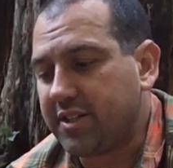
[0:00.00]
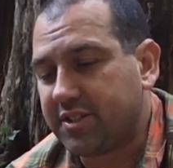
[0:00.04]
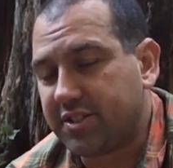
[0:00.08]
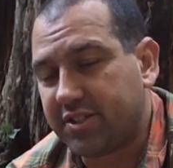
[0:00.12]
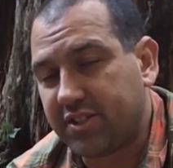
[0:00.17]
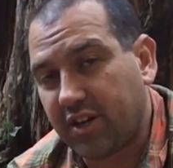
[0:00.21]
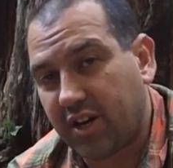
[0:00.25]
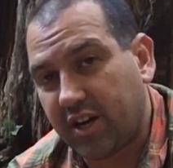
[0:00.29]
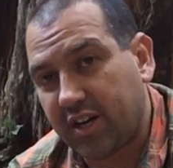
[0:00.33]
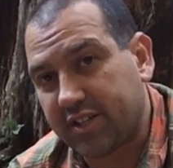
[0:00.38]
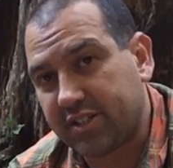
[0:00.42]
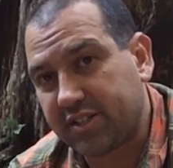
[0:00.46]

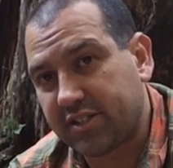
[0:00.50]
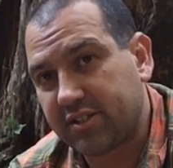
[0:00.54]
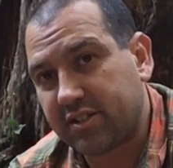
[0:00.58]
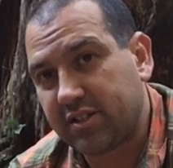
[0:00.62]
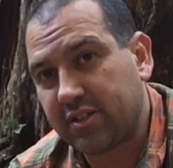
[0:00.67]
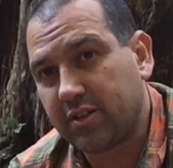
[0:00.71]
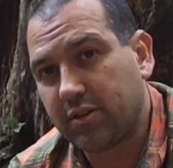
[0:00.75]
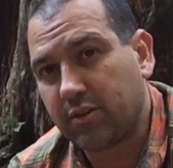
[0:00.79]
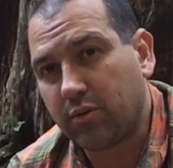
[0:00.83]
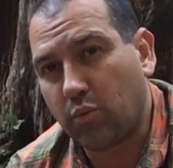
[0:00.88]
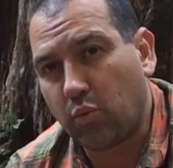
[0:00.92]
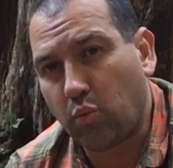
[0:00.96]

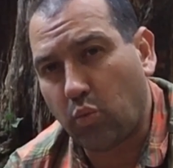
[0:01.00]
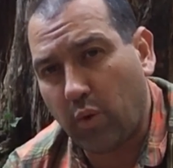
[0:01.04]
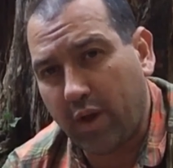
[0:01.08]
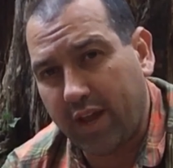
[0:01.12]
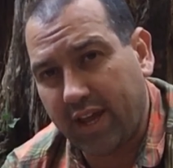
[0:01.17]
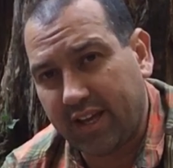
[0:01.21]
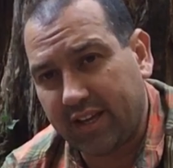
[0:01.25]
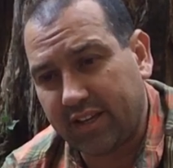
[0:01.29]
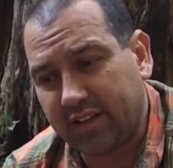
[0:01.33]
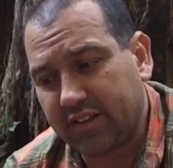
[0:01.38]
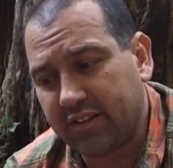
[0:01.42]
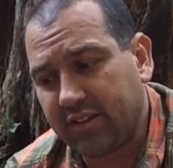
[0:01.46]
dust,
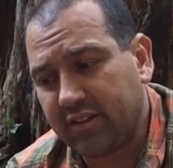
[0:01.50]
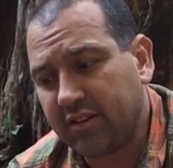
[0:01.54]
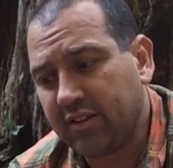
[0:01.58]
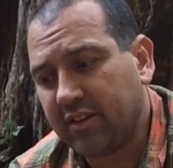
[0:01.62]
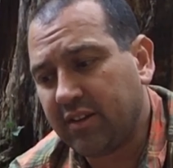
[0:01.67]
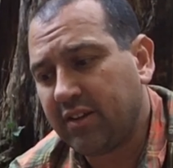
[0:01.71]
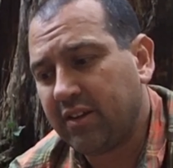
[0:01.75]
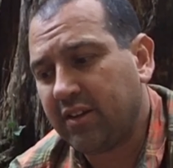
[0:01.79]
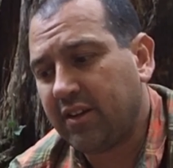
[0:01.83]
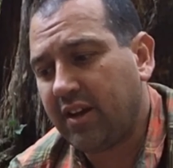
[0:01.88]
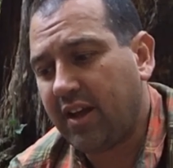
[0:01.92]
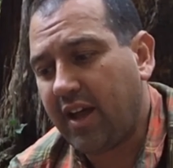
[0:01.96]
wind,
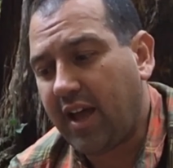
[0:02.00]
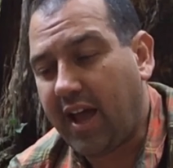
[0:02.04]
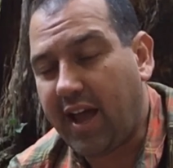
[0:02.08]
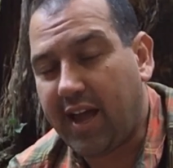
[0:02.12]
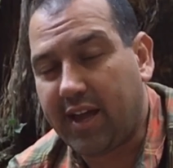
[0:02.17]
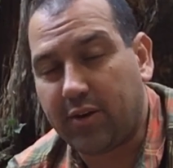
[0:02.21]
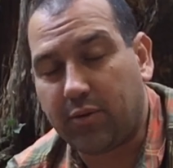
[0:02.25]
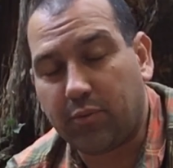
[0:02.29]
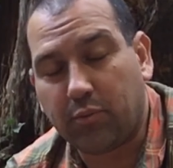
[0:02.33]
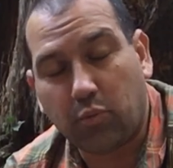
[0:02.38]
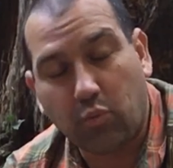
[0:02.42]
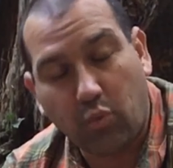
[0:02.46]

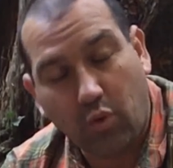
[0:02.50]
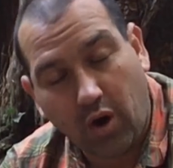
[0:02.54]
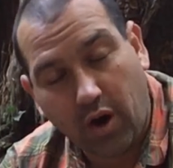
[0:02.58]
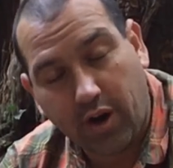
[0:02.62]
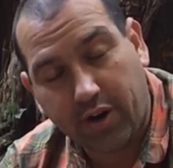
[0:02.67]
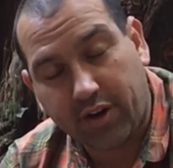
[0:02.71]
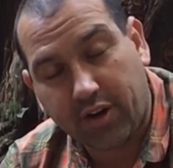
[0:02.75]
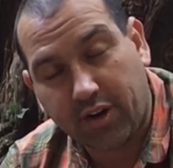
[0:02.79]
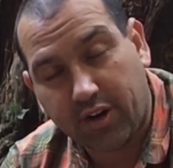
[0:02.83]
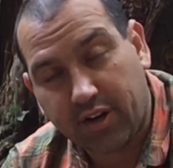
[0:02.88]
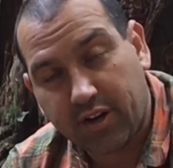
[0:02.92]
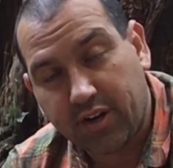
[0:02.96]
and
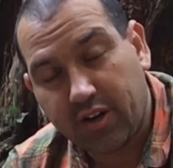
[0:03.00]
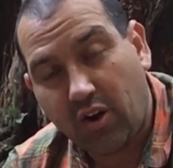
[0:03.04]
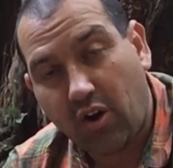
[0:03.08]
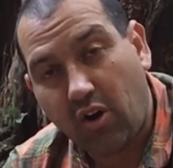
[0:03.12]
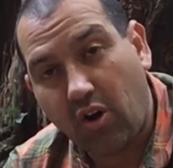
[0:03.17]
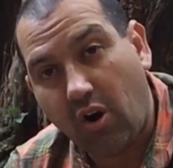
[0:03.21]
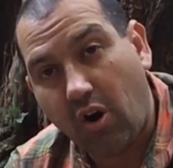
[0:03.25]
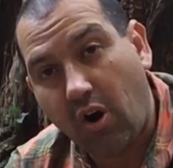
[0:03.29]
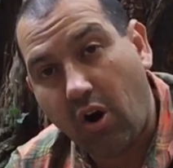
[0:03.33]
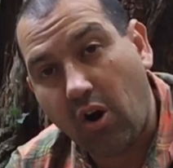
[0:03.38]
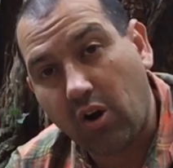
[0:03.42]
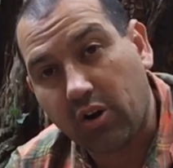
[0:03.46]
water
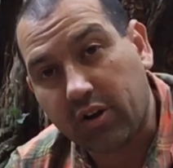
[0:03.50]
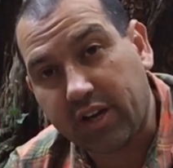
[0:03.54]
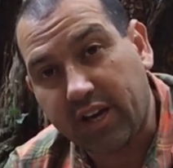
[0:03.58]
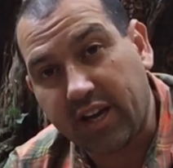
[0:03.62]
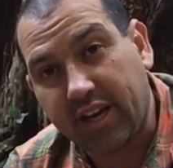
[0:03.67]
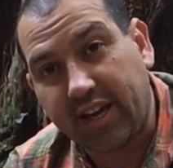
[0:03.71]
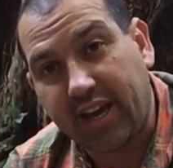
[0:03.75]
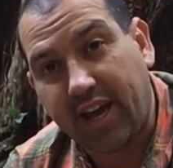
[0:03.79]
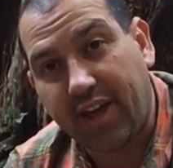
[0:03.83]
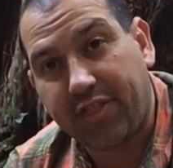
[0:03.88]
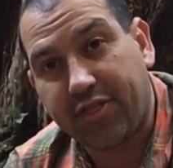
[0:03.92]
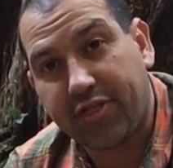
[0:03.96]
all can
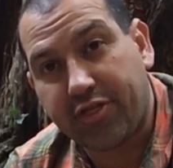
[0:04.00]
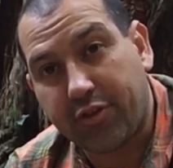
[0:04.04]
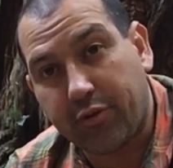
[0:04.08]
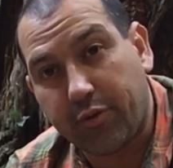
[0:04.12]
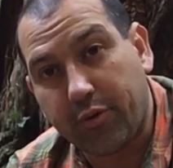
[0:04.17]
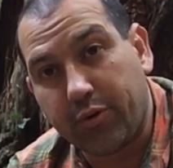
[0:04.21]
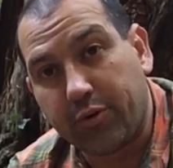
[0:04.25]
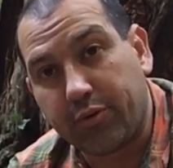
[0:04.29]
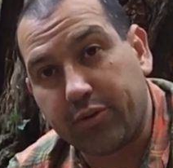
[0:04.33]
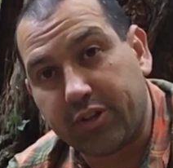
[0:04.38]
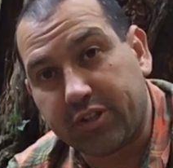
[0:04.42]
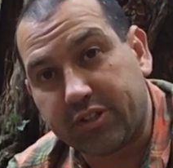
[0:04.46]
get
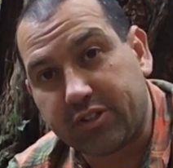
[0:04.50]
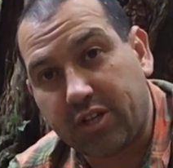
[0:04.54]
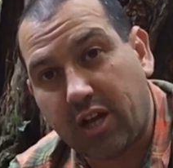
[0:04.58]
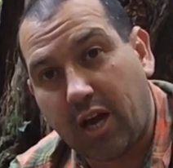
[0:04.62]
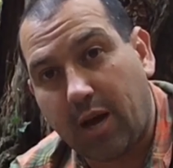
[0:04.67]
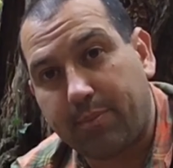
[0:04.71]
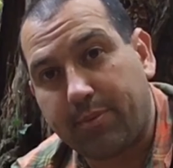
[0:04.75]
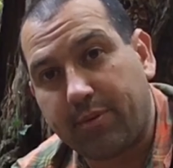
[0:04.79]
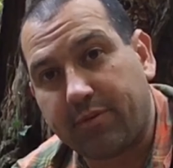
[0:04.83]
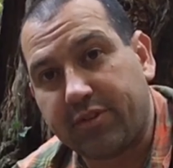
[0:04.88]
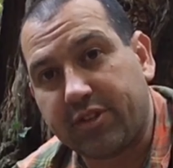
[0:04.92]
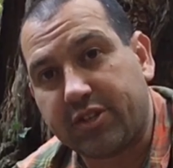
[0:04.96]
through the
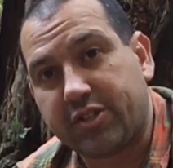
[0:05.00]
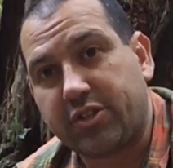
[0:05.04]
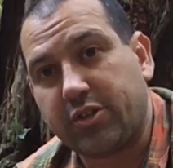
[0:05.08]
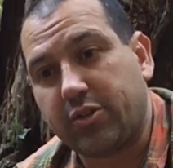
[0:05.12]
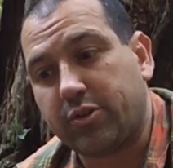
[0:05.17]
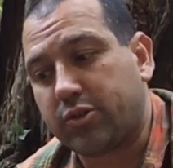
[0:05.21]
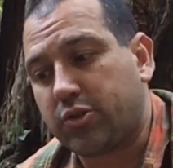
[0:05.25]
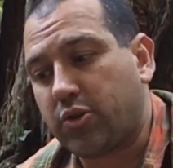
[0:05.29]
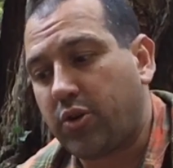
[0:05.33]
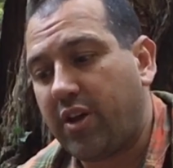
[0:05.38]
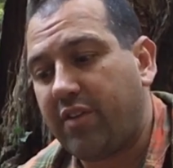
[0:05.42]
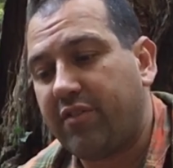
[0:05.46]
top of the shoe.
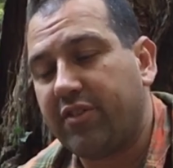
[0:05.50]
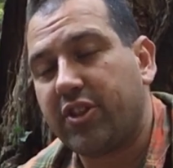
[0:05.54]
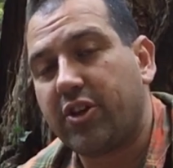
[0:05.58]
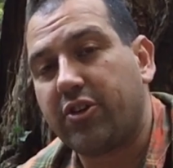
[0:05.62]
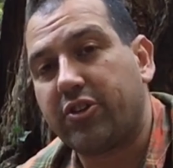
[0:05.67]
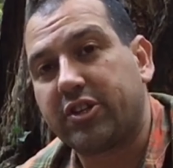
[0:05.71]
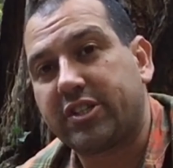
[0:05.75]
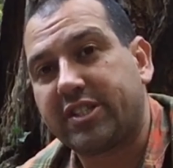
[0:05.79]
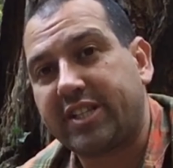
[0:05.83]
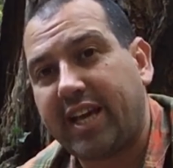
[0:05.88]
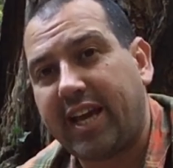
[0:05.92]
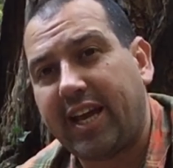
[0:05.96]
So even though
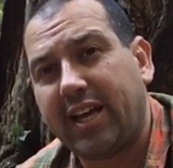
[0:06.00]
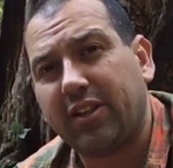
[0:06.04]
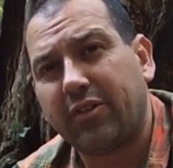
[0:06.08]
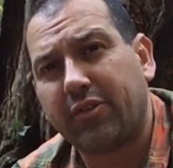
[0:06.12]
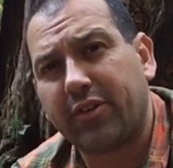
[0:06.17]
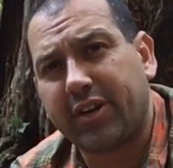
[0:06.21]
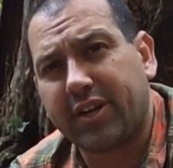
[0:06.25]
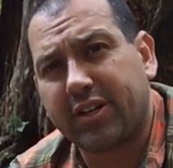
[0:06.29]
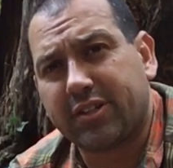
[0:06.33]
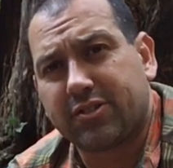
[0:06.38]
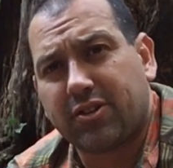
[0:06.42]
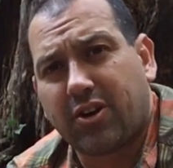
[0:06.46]
the
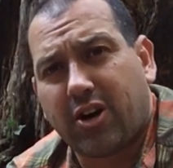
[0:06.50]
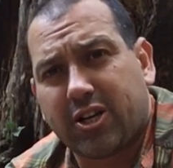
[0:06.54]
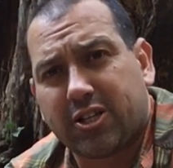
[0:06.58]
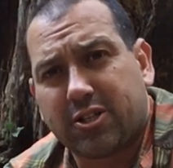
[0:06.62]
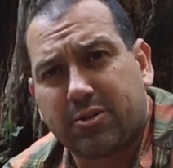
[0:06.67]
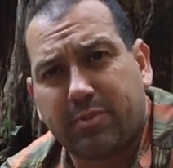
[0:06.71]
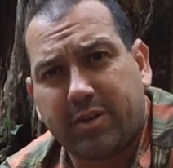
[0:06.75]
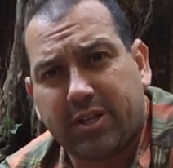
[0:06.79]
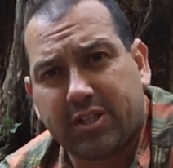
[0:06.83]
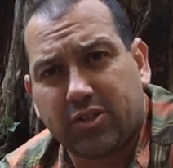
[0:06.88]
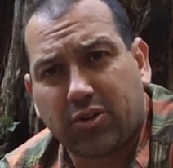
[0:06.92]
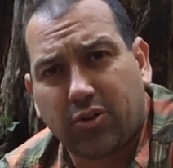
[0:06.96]
tailoring is
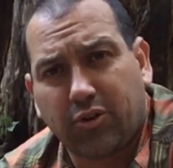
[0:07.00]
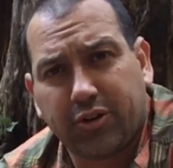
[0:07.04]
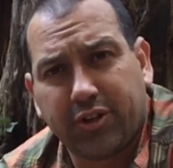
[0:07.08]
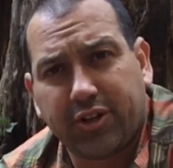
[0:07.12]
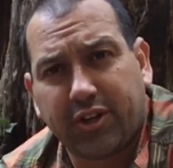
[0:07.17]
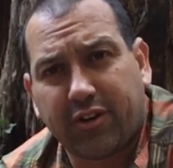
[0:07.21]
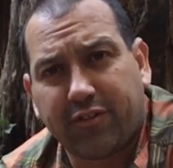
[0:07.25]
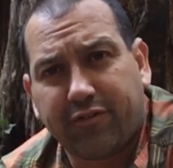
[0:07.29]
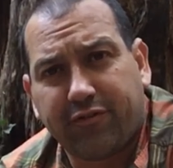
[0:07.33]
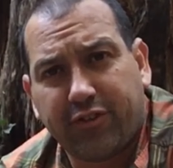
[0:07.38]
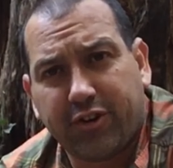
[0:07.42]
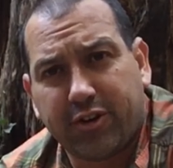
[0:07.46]
awesome and it's holding
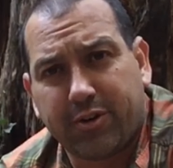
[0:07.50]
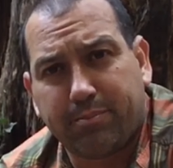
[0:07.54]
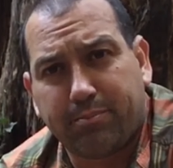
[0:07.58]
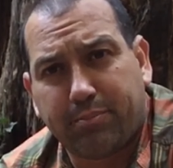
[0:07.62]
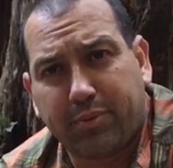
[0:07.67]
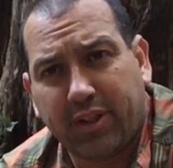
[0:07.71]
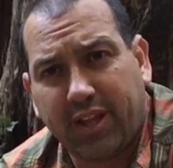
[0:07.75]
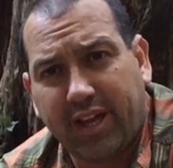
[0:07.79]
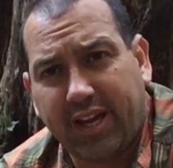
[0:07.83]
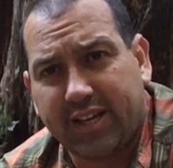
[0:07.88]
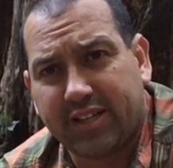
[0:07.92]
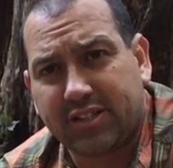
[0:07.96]
your foot in
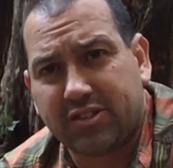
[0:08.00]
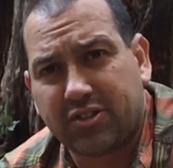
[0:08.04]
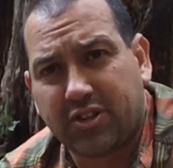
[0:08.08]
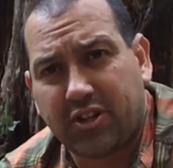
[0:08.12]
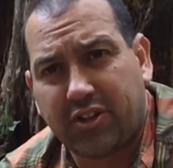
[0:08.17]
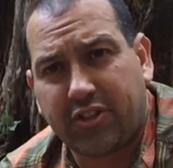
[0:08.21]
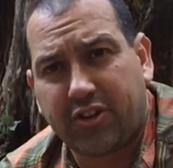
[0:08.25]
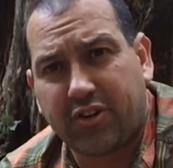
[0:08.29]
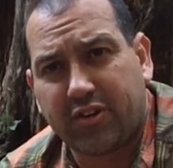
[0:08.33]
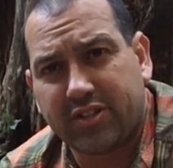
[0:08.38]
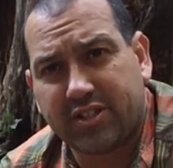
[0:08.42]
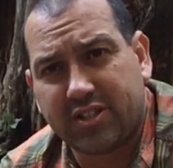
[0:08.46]
place so
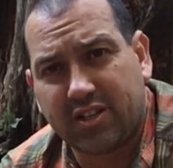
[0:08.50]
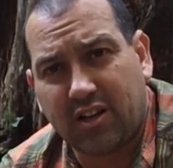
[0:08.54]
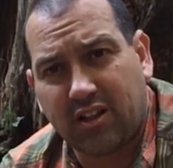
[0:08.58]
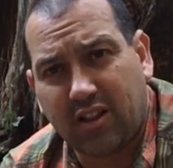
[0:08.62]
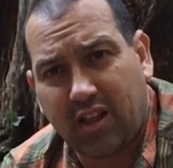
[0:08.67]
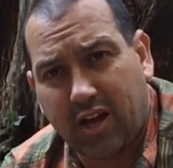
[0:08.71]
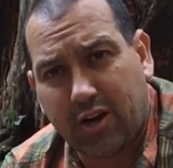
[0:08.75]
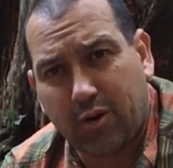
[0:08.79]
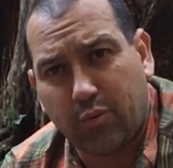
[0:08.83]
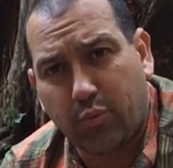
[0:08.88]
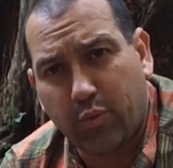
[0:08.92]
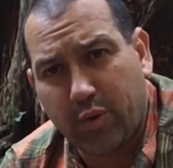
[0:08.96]
that there isn't a
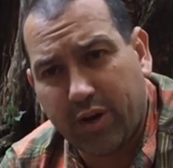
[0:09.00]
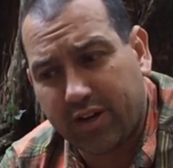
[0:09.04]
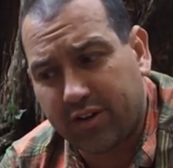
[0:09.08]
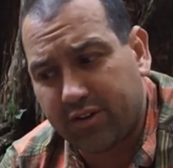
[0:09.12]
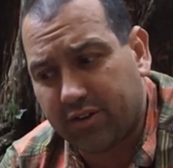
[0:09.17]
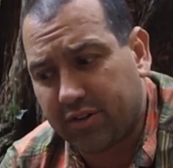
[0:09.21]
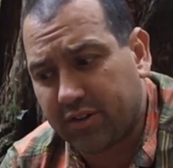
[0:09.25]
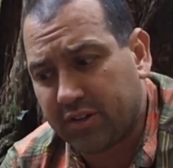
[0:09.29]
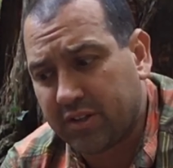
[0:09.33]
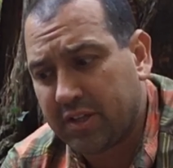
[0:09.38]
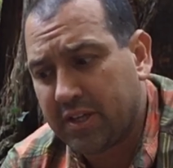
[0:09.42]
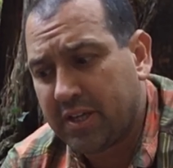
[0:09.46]
lot of
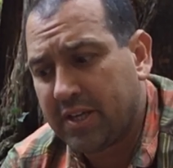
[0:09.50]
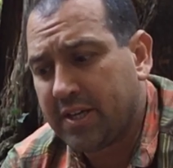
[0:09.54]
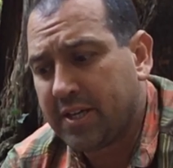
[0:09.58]
wiggle,